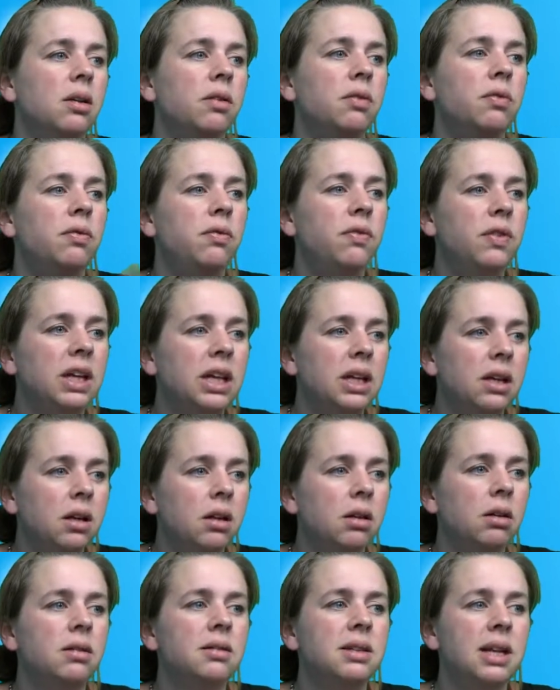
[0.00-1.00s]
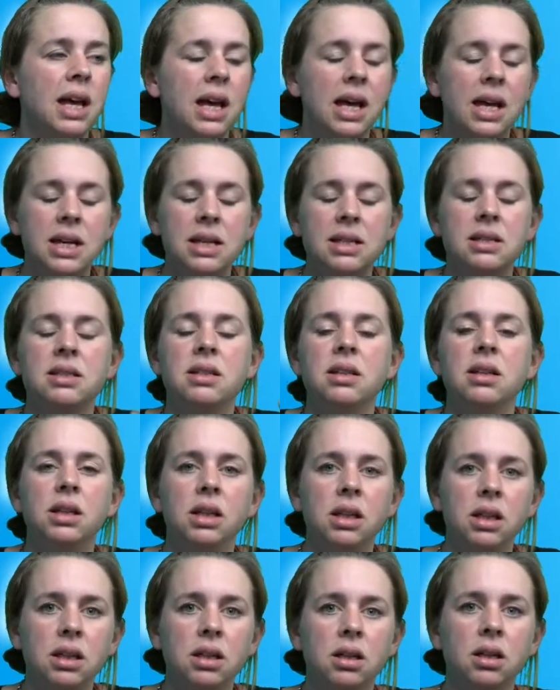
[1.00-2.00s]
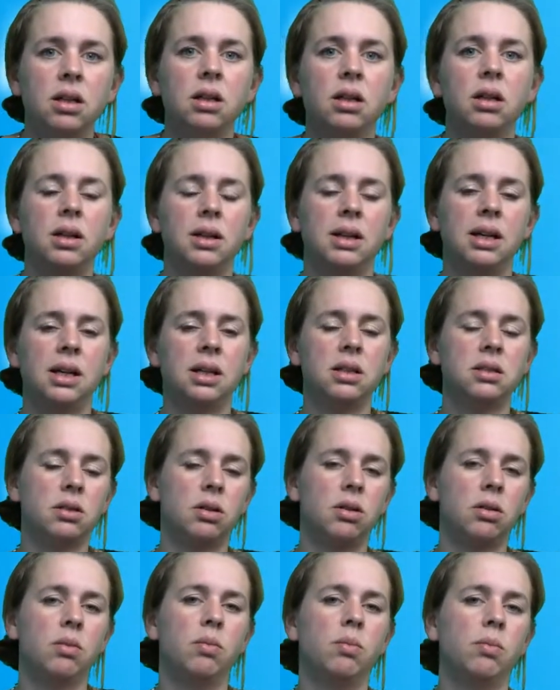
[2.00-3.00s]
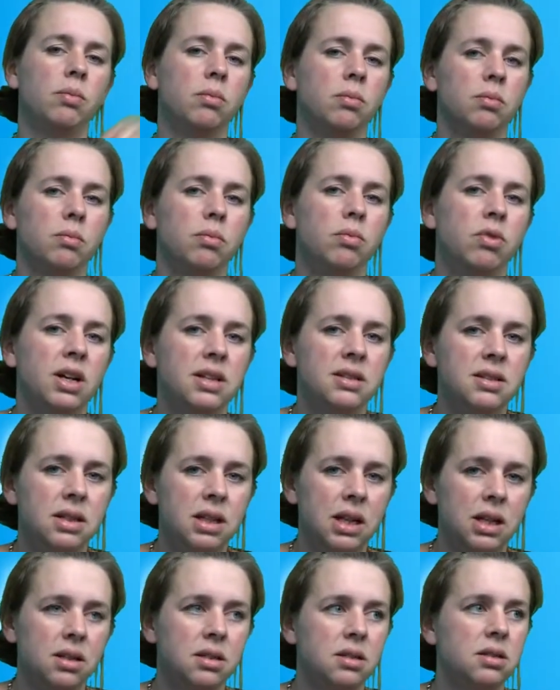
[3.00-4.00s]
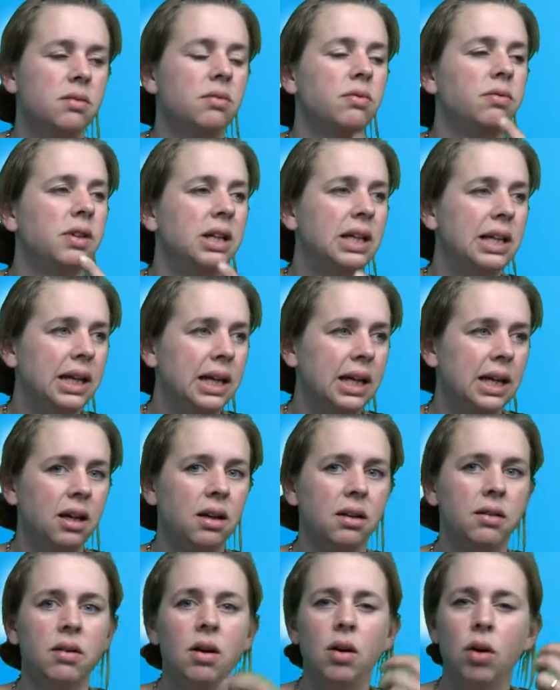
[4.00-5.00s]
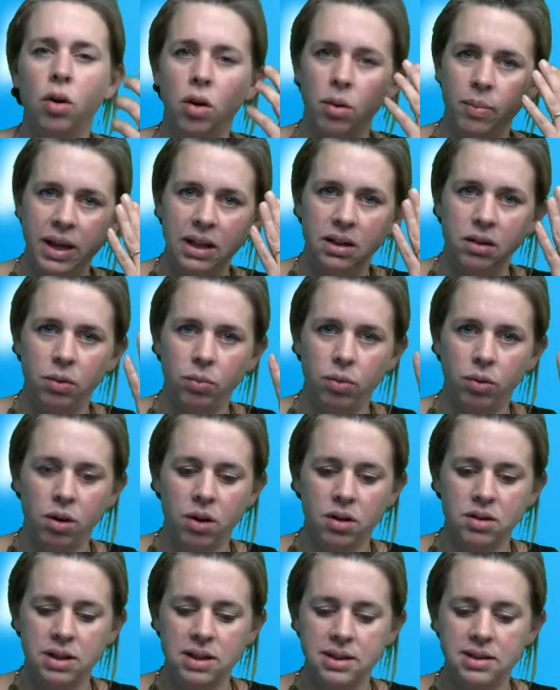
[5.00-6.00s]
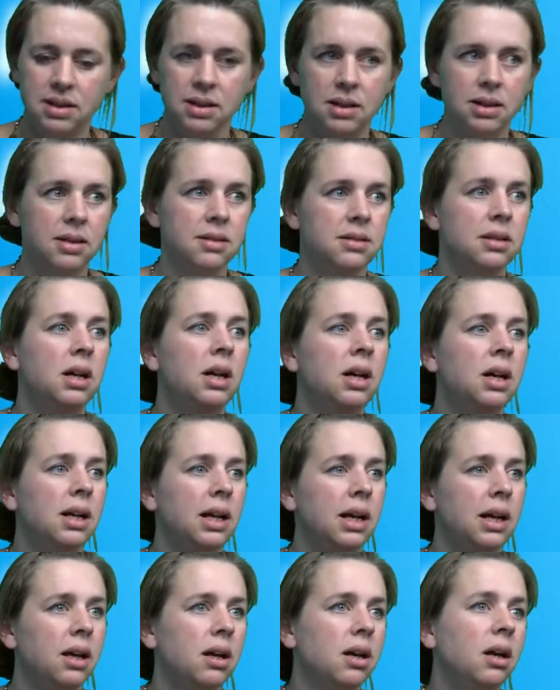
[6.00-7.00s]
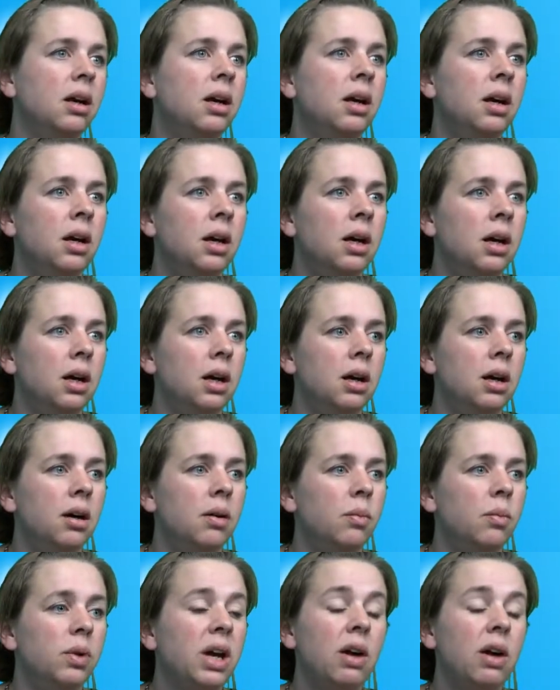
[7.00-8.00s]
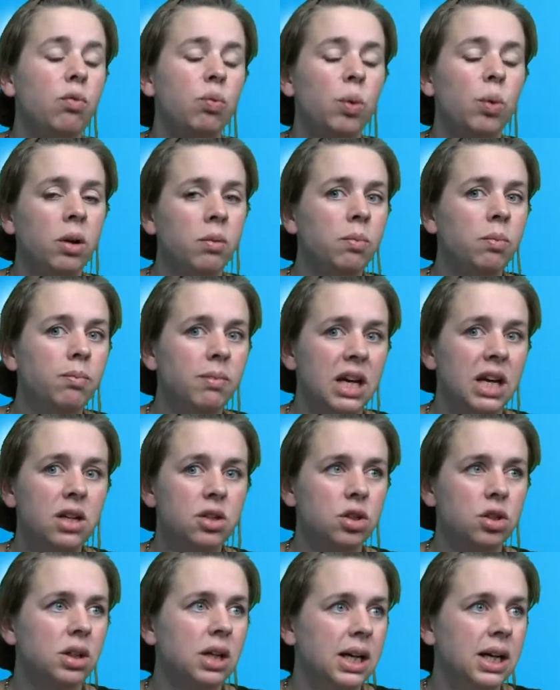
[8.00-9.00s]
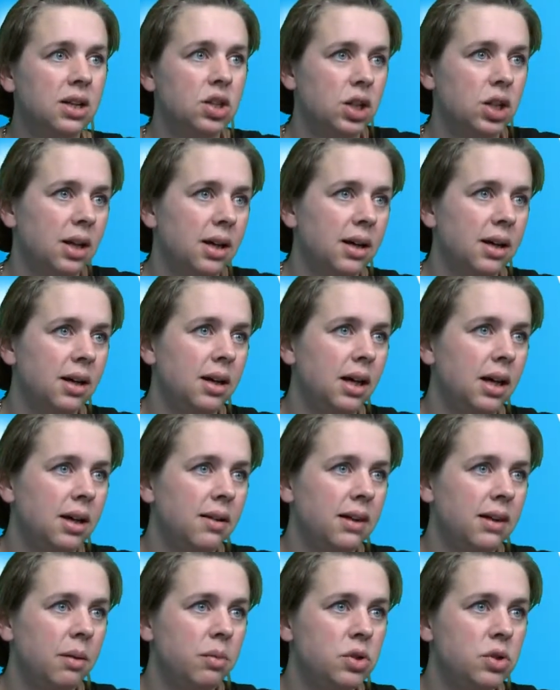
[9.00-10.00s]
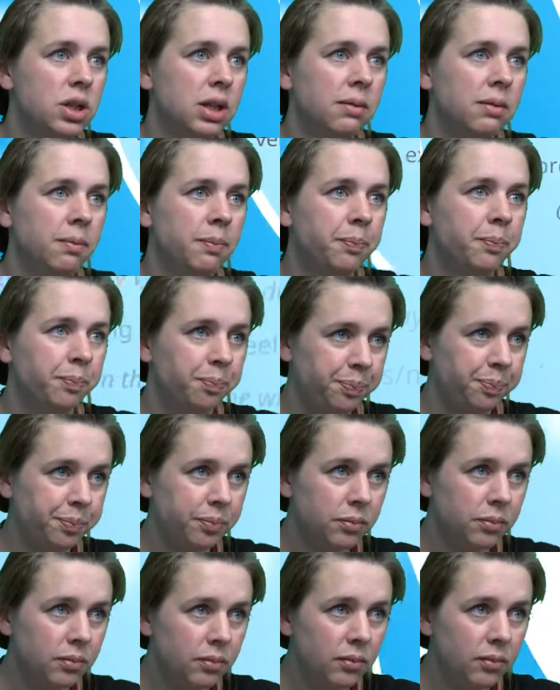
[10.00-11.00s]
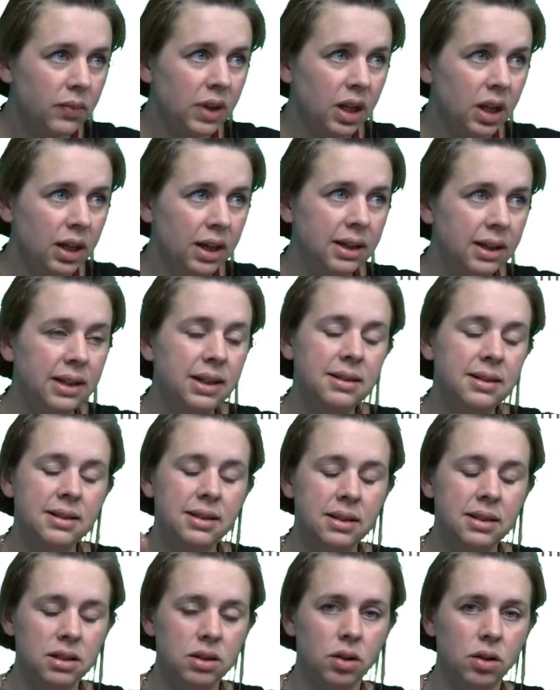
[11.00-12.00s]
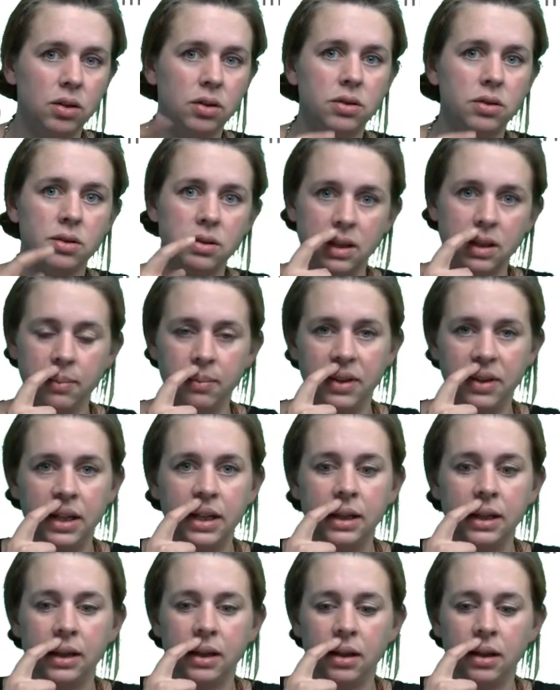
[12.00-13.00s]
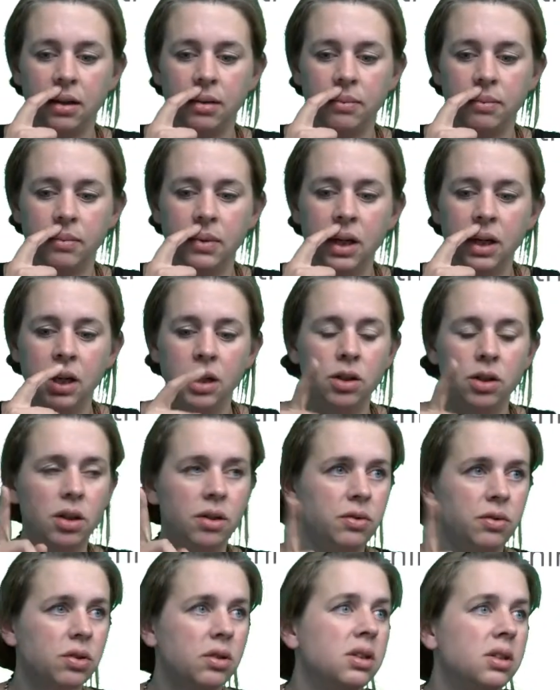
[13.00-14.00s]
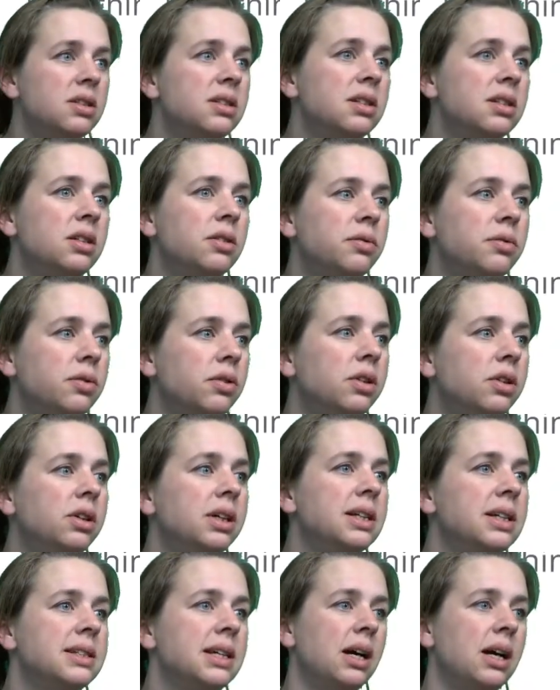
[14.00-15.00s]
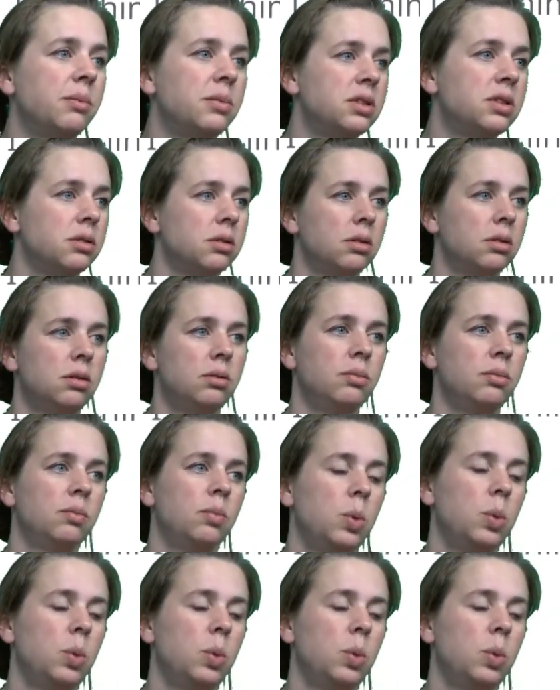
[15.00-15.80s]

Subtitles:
feel, taste, hear, that's all present tense, feelings or mental processes. Like we have one major exception, and this is also something you have to consider for your exams. So,